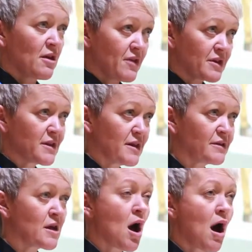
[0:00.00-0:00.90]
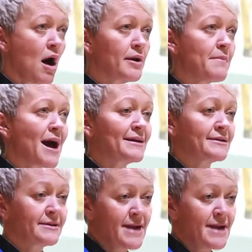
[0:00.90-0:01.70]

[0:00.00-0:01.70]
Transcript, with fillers: This is Unmanned